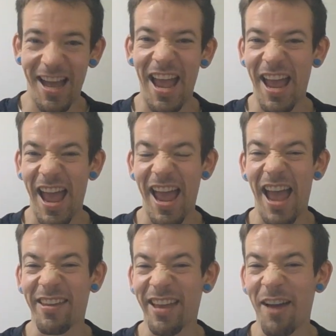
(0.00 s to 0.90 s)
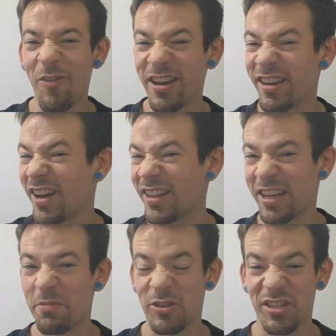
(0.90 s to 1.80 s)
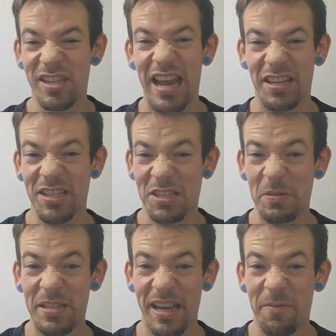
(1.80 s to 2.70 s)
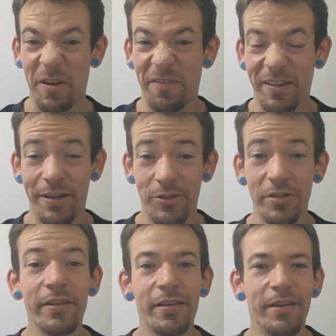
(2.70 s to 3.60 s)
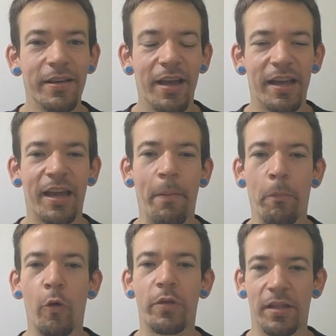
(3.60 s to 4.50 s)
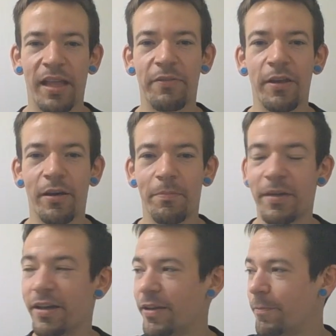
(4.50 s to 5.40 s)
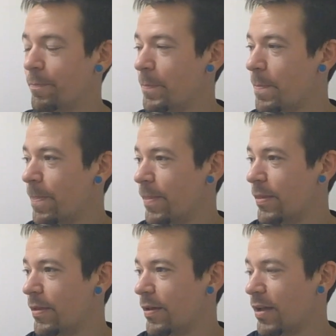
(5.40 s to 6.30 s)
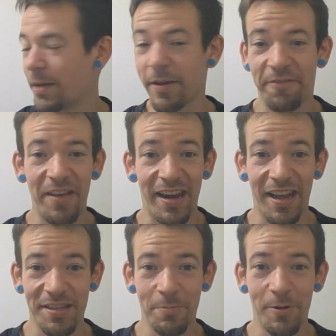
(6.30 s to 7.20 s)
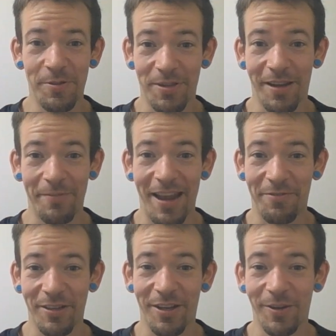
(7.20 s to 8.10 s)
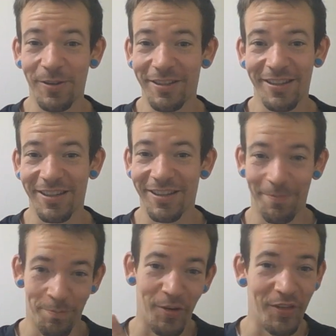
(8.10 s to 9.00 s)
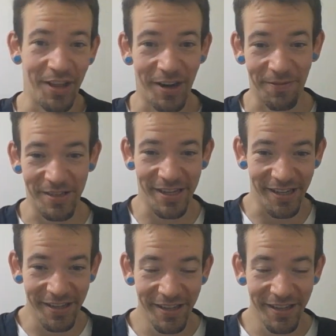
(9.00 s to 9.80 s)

I, I, I went and got like a bunch of snacks and sweets after I finished. Kind of broke the levee on my um, on my fat ass mode, so I'm gonna have to go and uh, burn that off today.